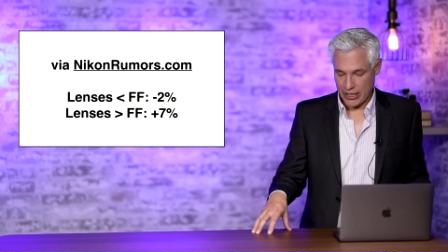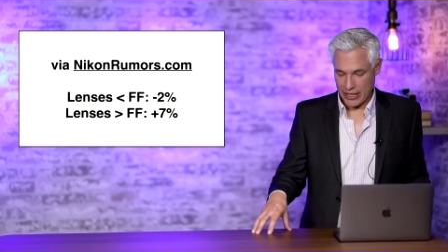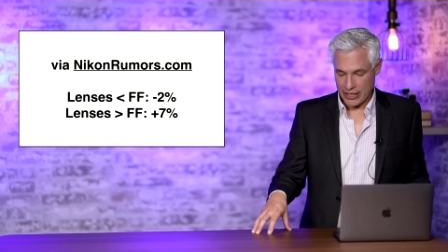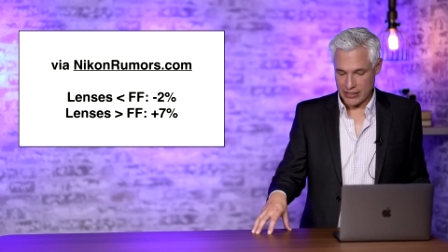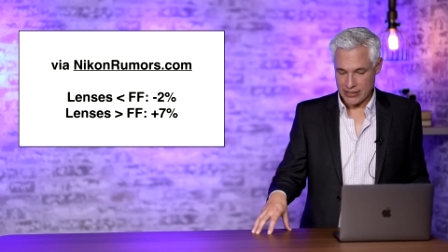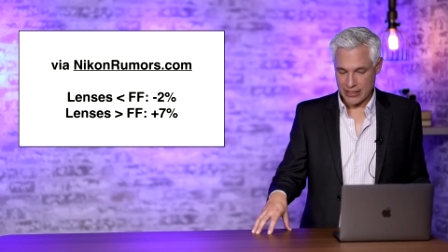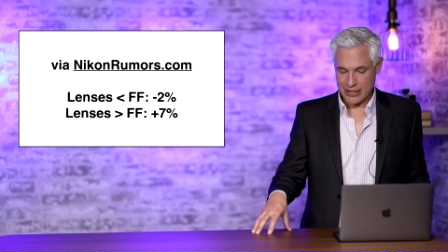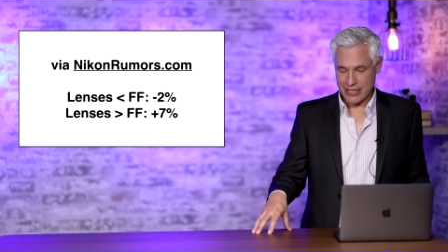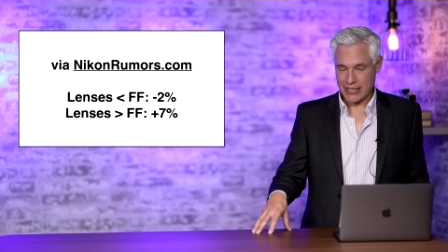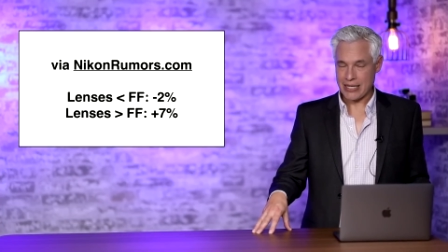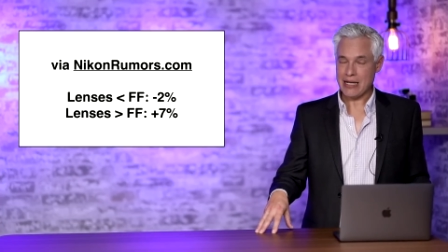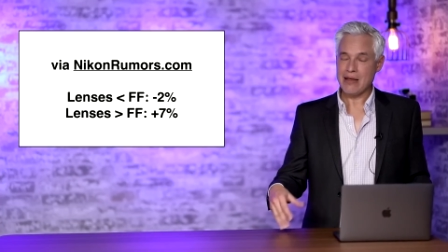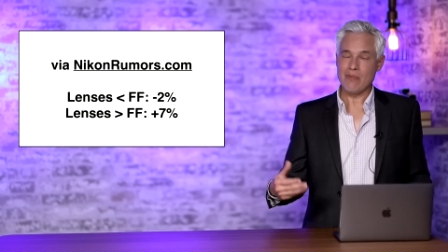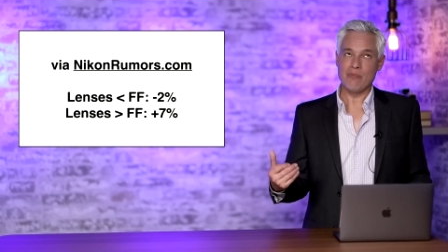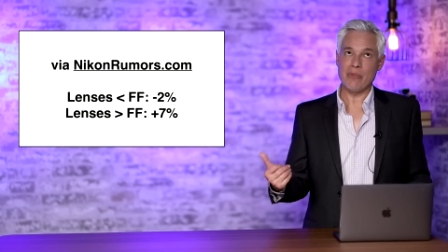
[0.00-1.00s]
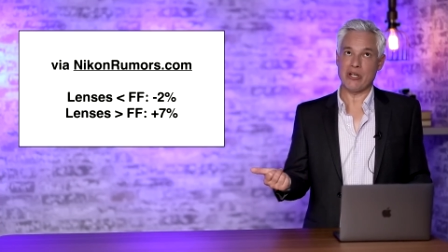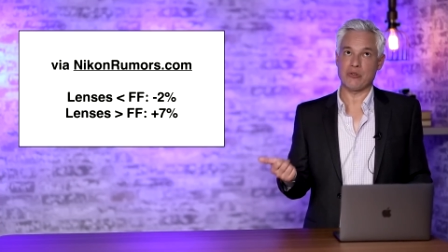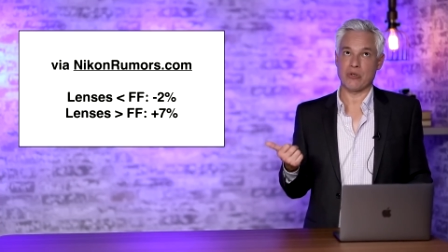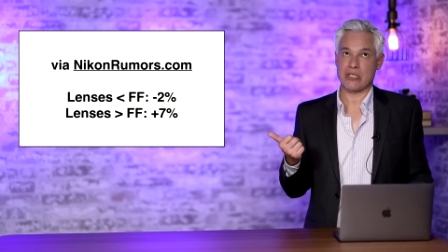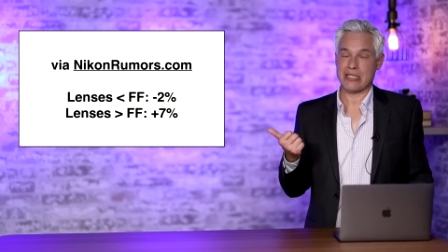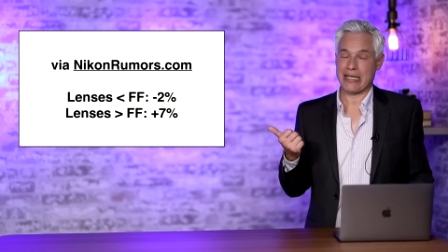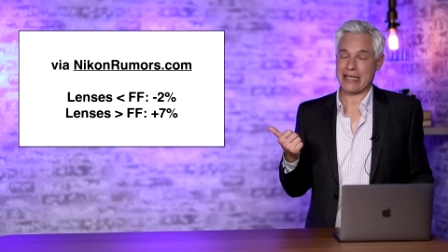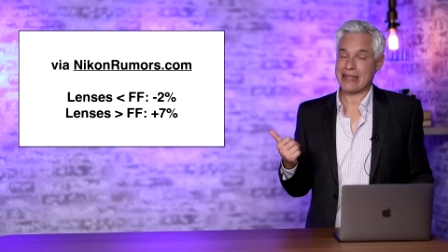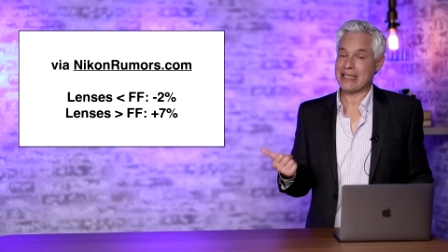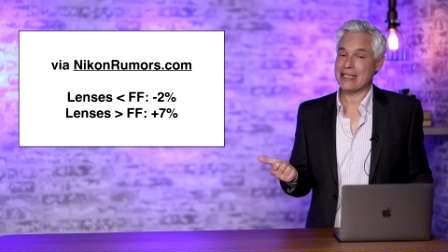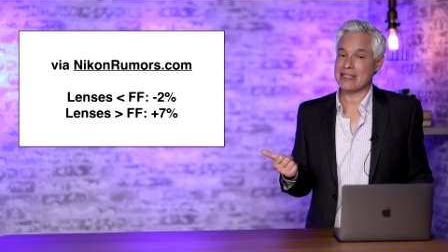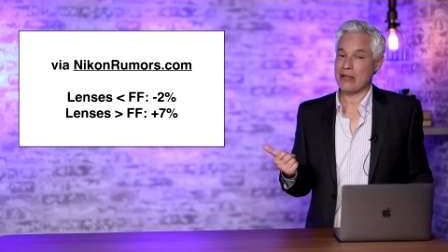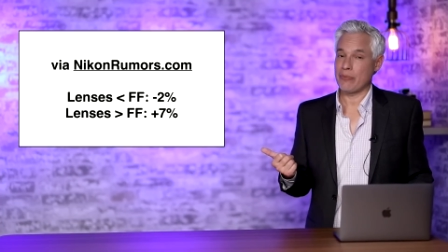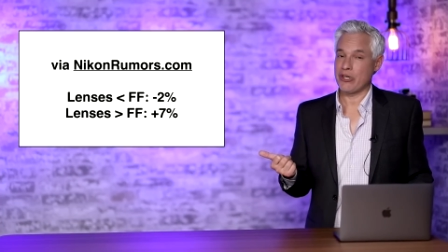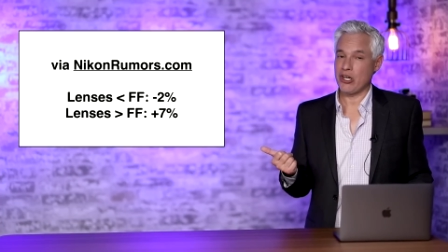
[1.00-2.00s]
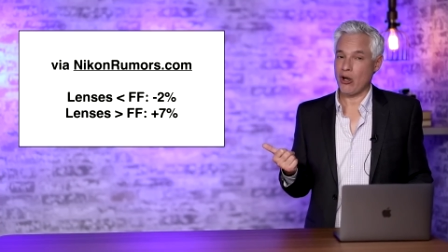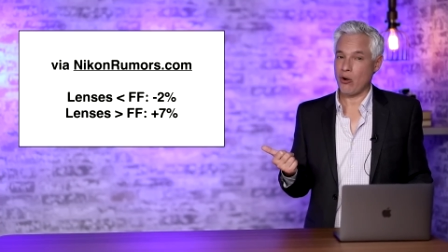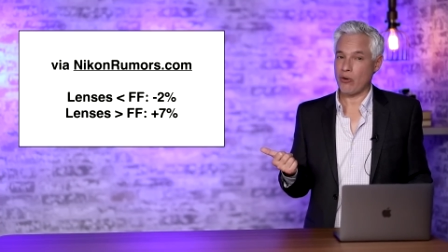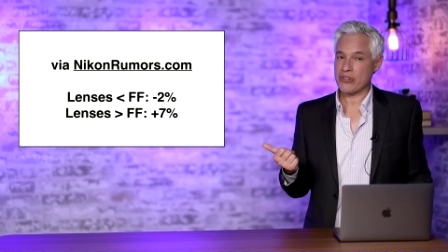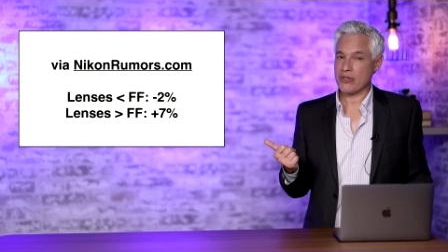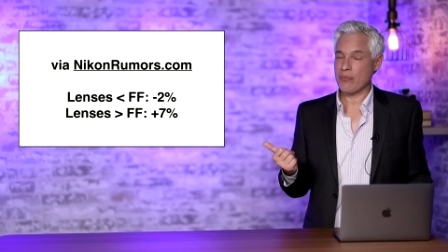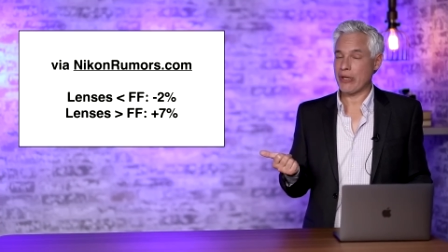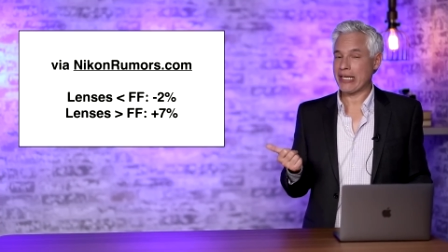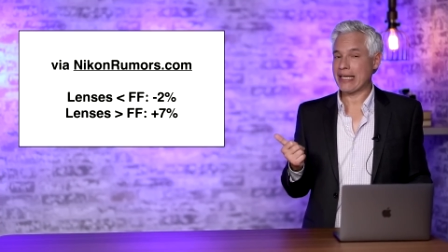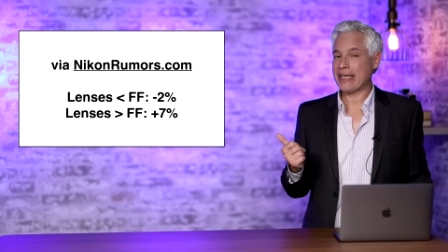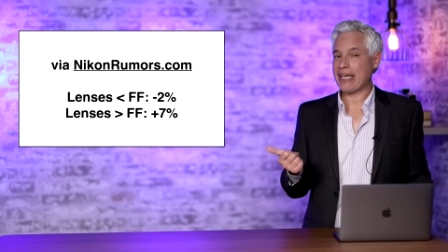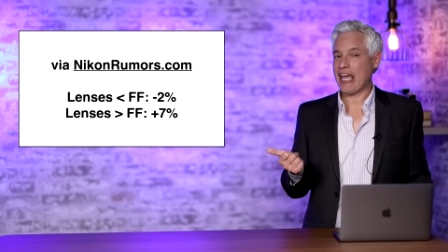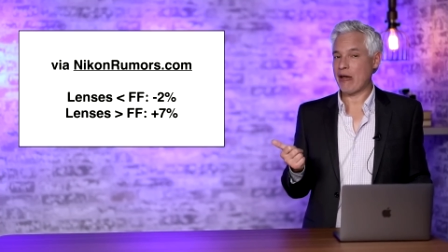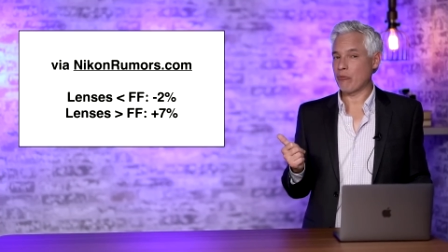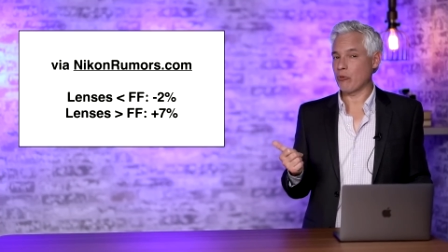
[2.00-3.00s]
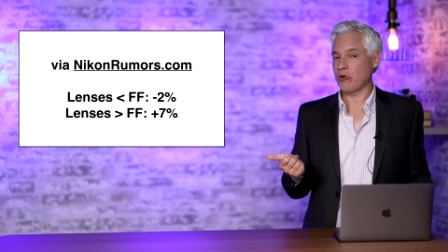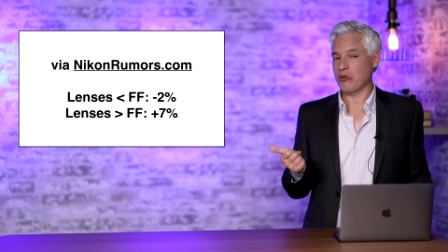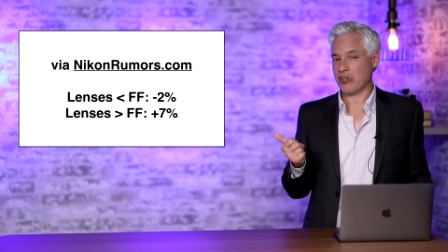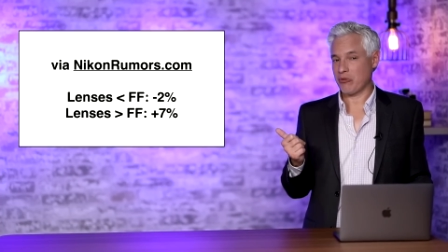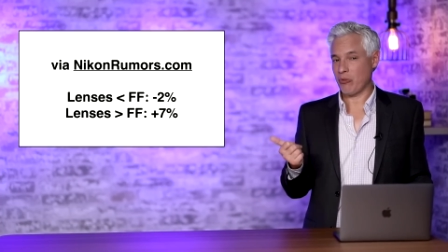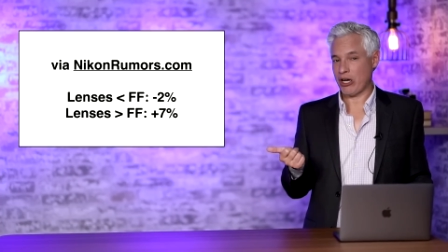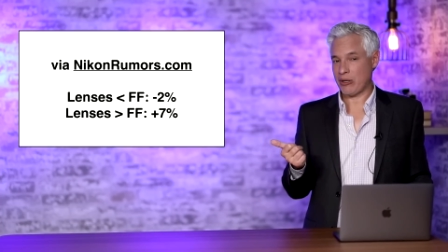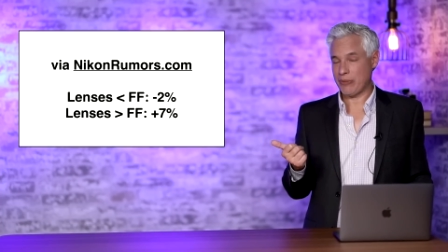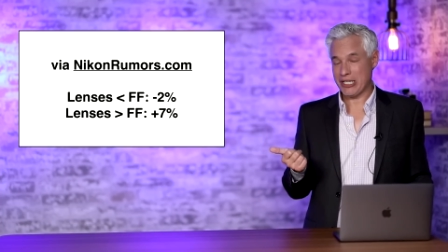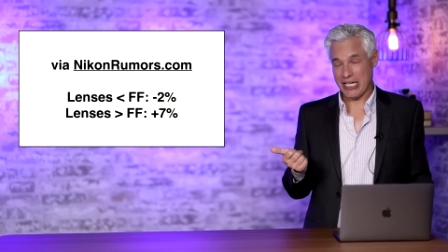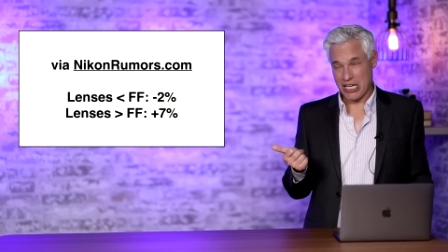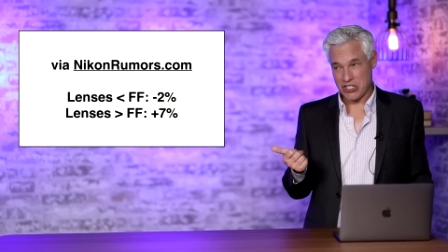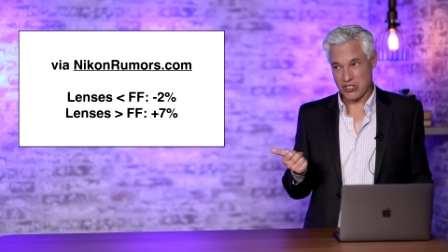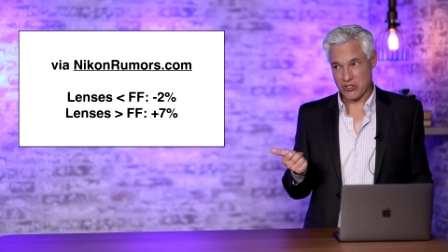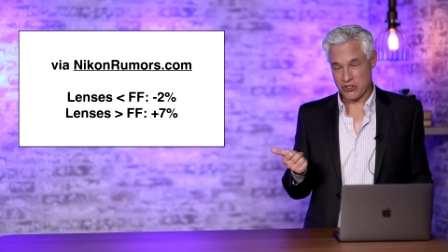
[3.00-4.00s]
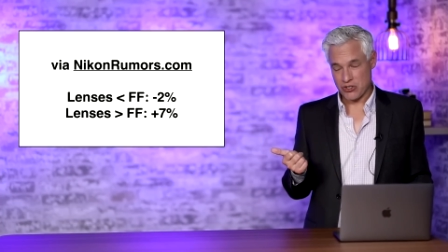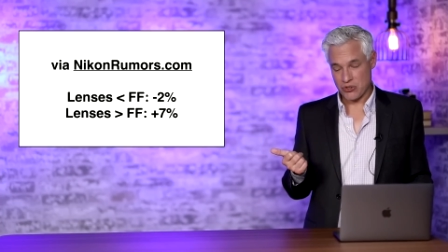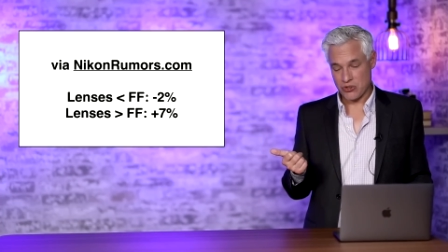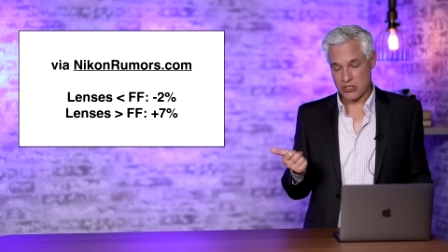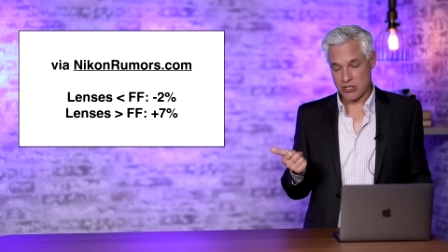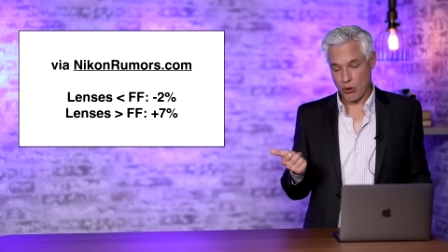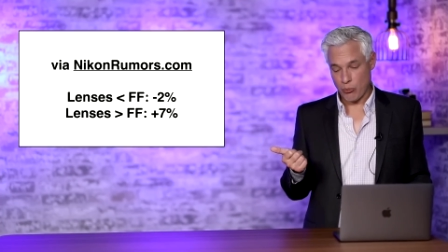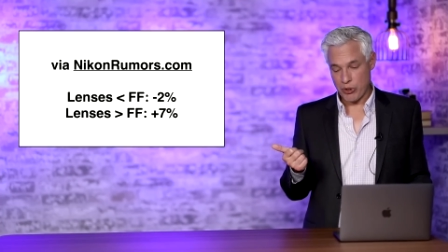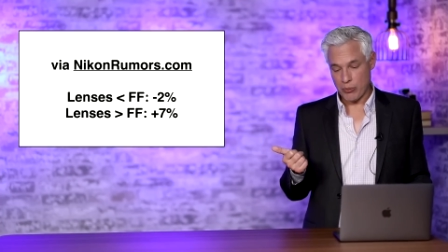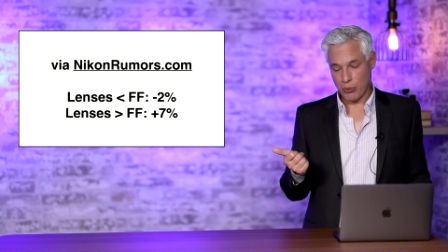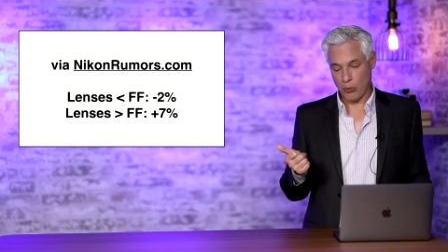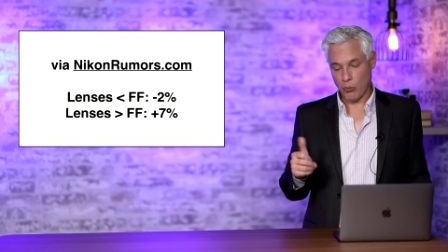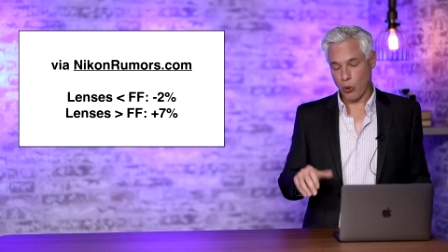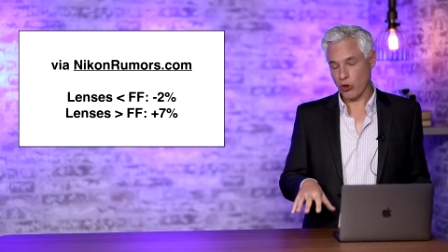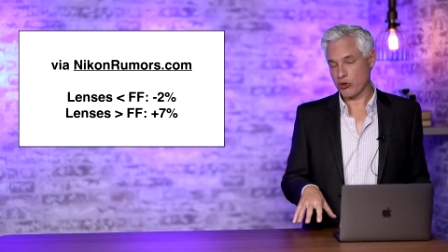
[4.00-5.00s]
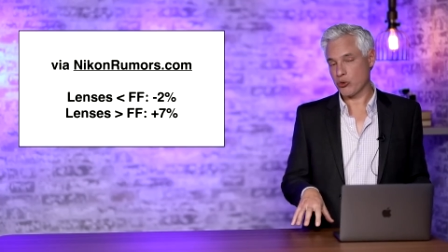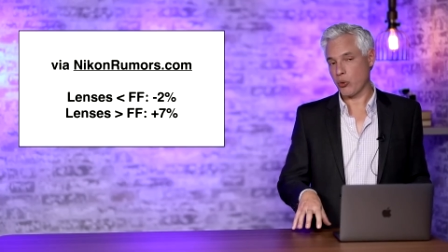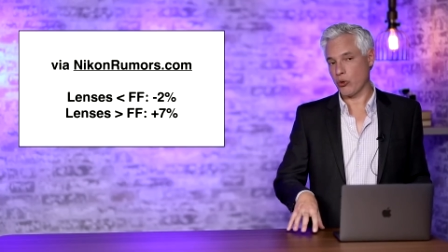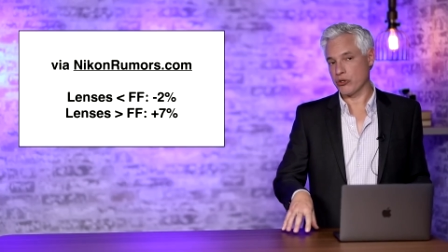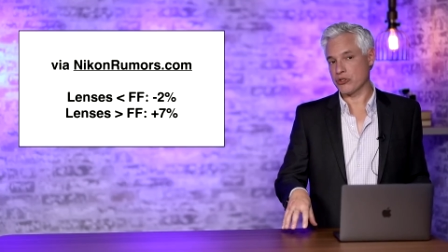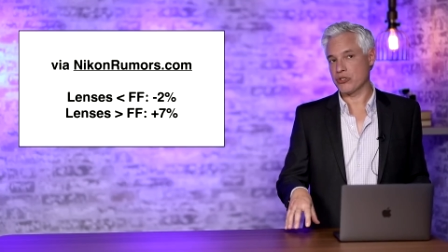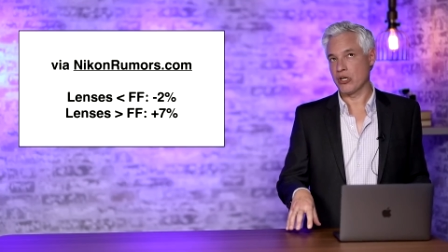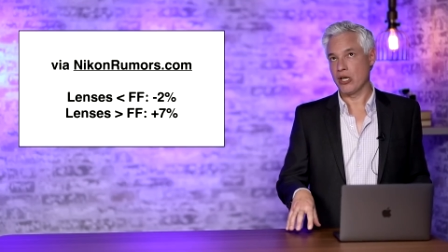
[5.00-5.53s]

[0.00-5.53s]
And I think metrics like these let me know as I'm making camera recommendations to steer people more towards